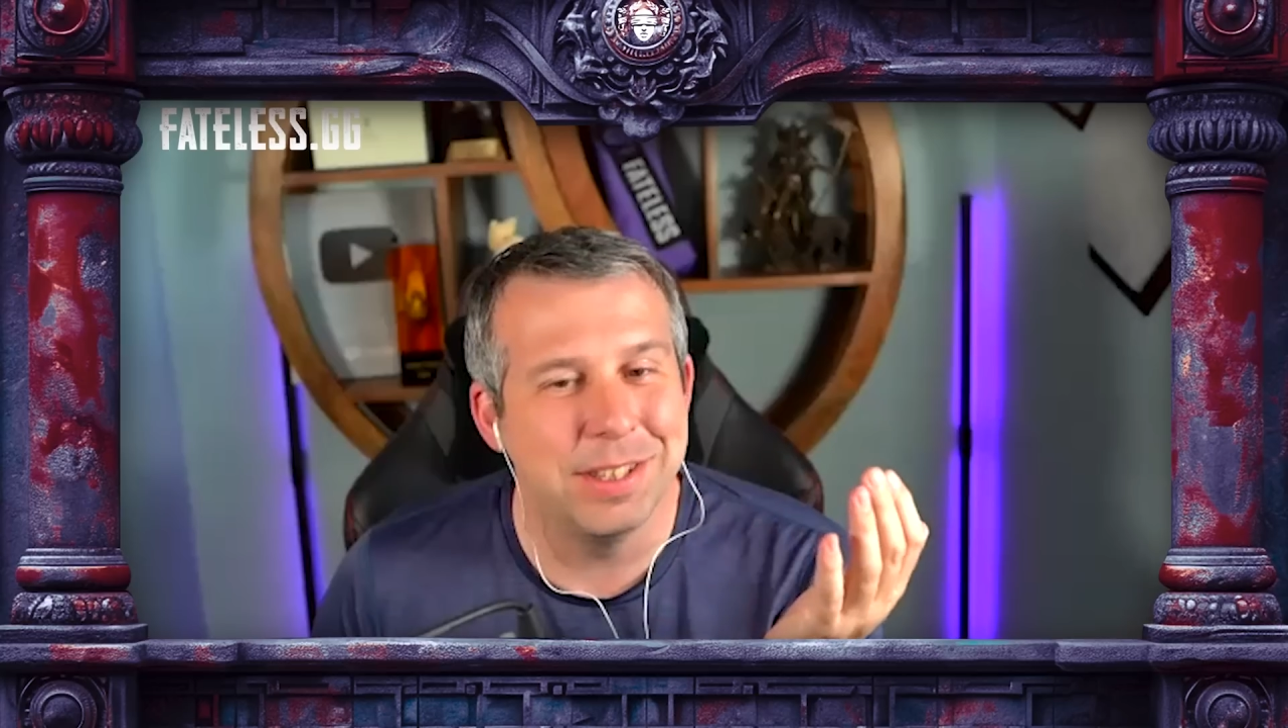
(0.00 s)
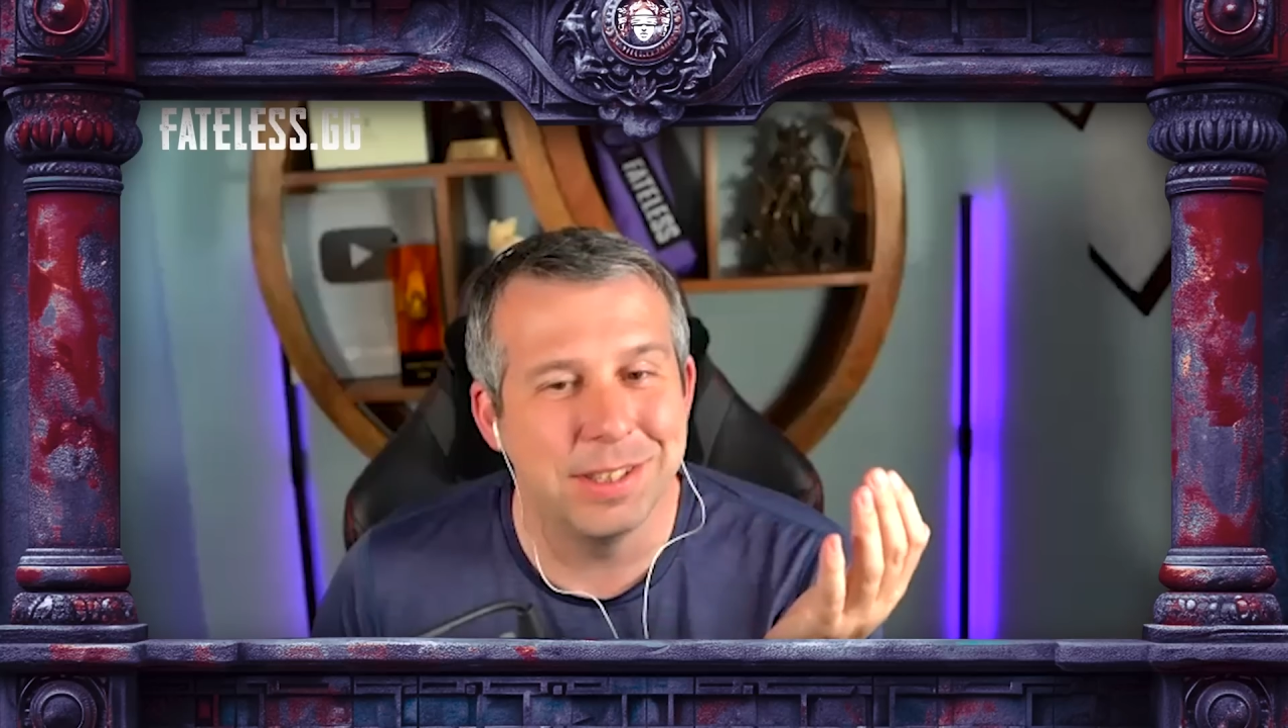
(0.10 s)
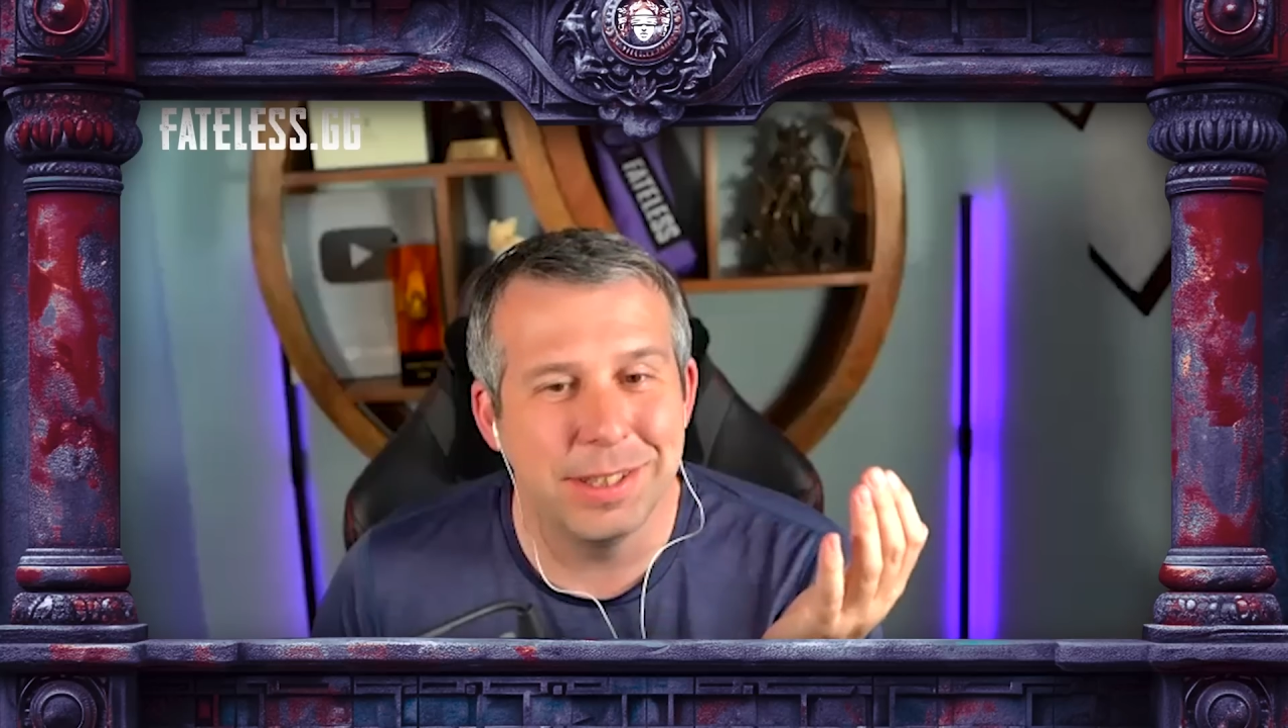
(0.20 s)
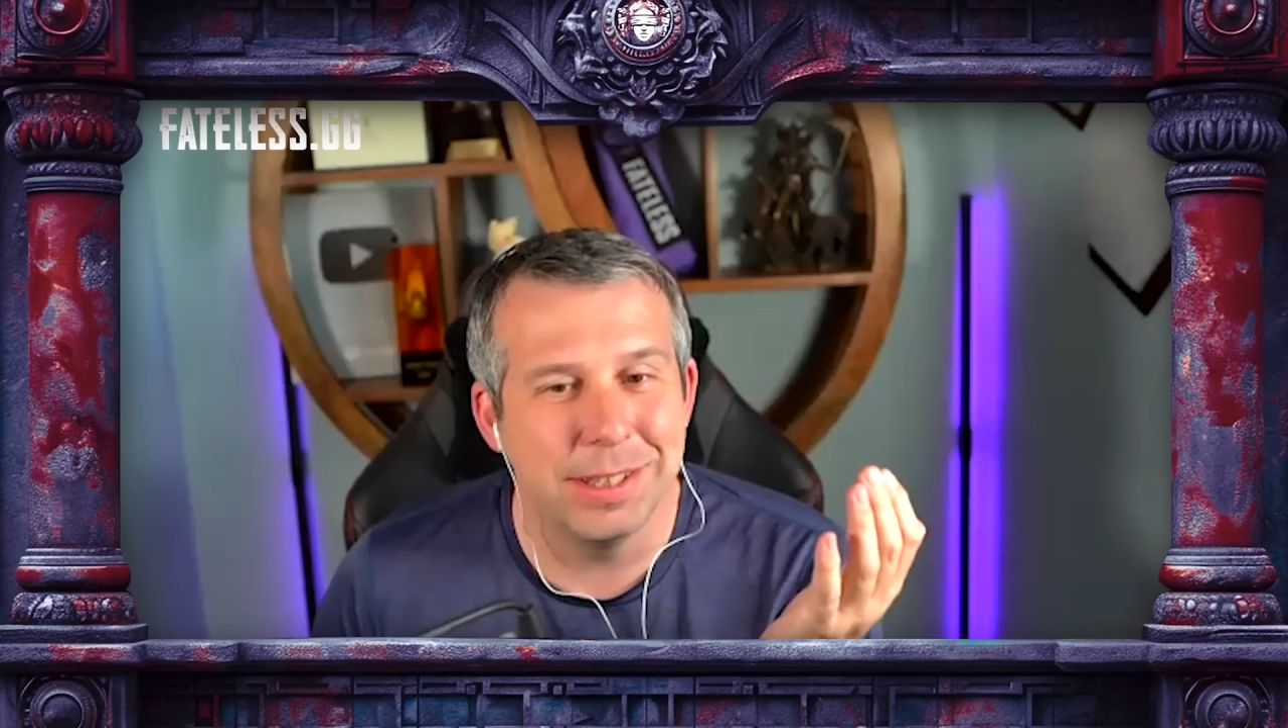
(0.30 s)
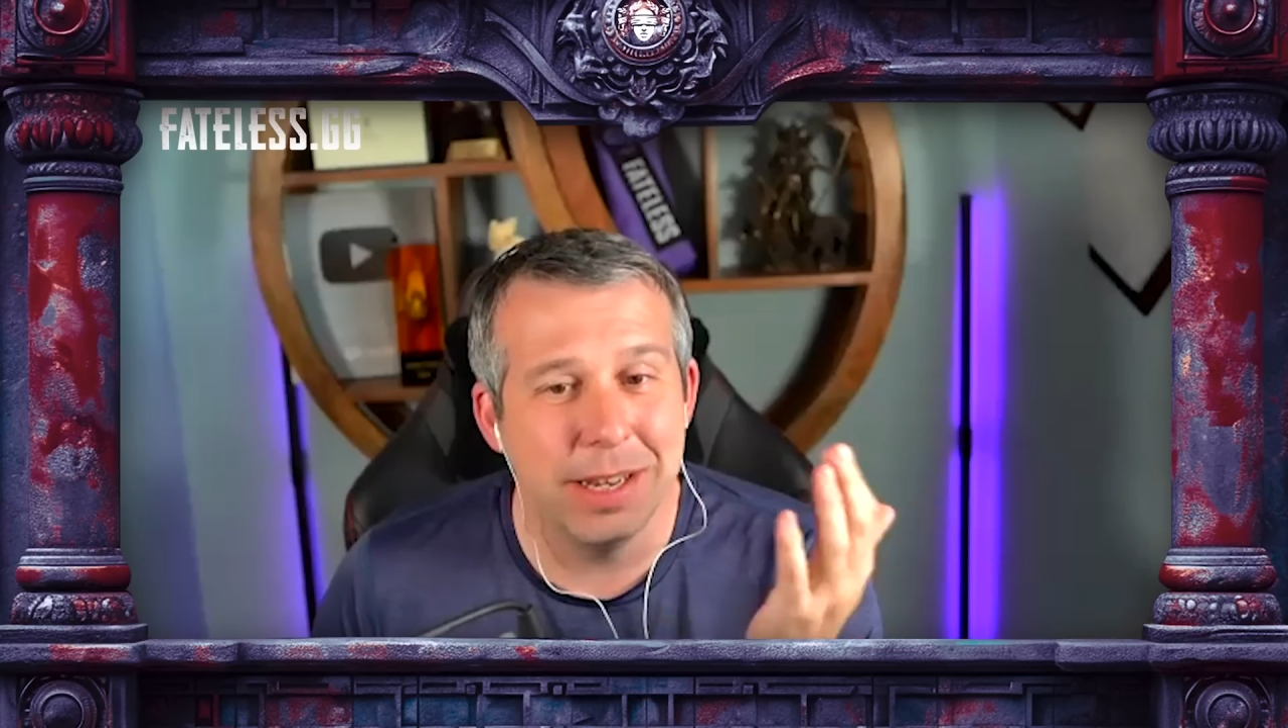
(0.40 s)

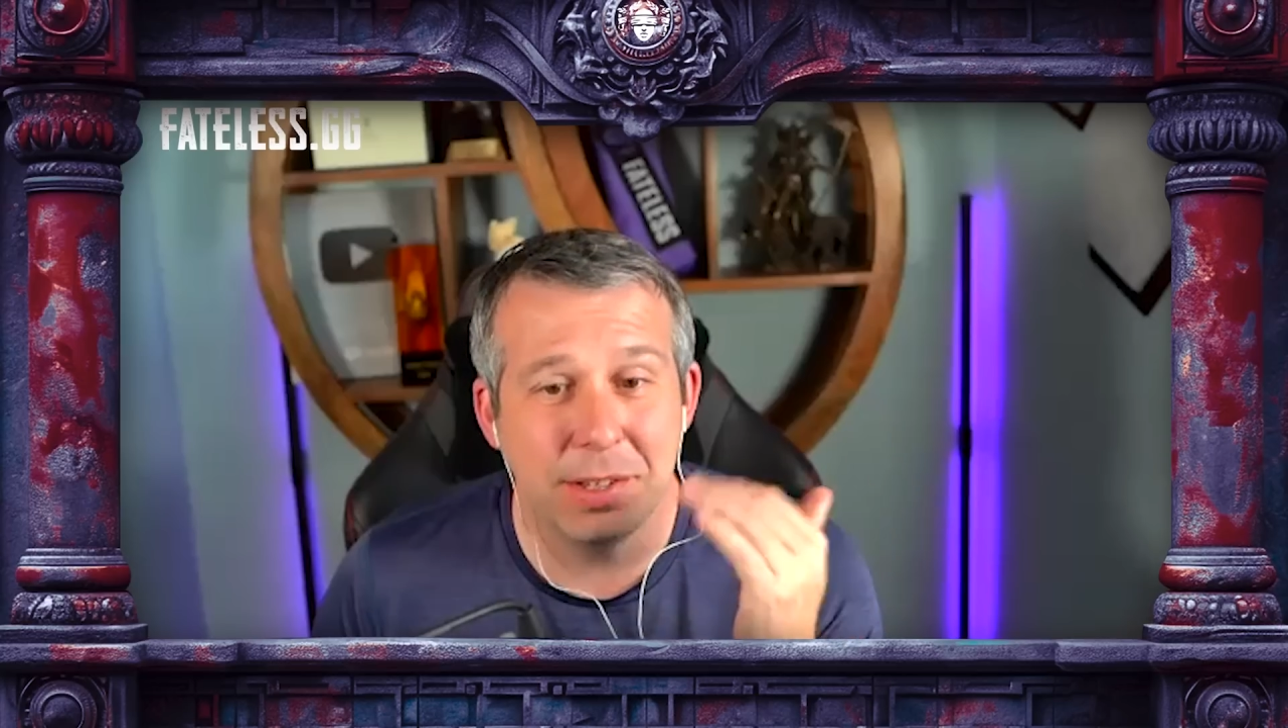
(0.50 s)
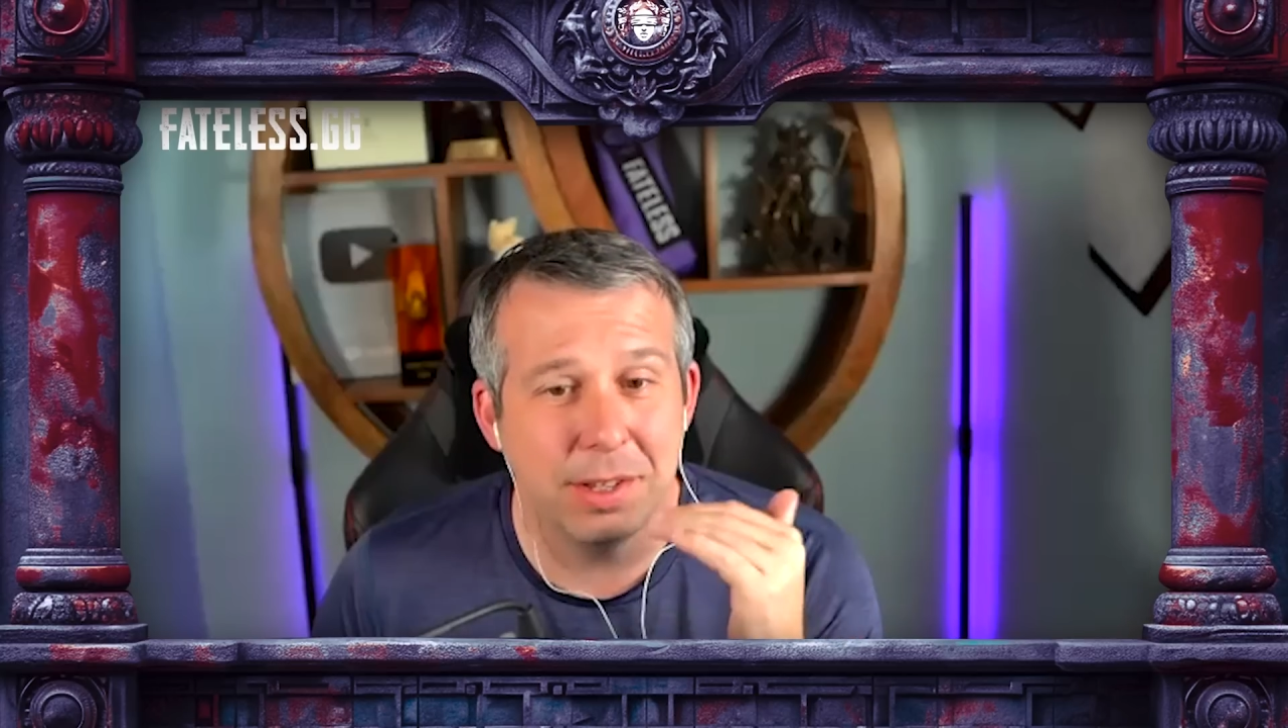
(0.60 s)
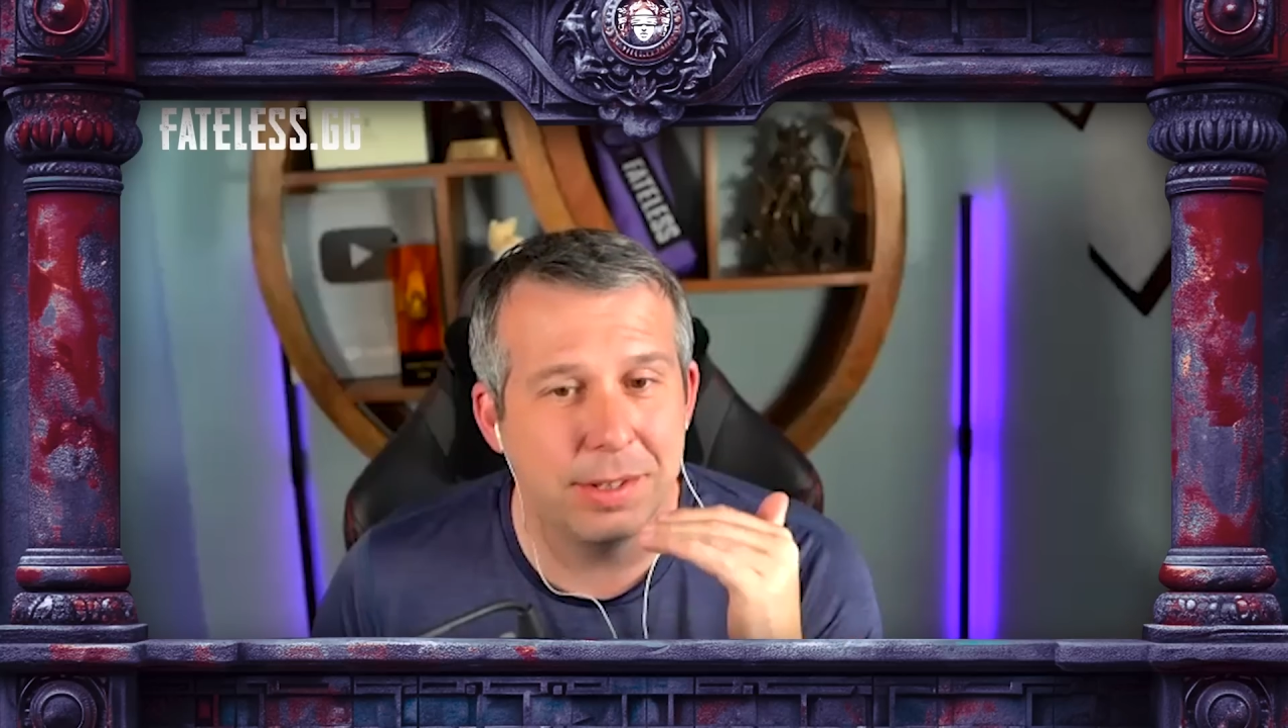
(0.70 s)
just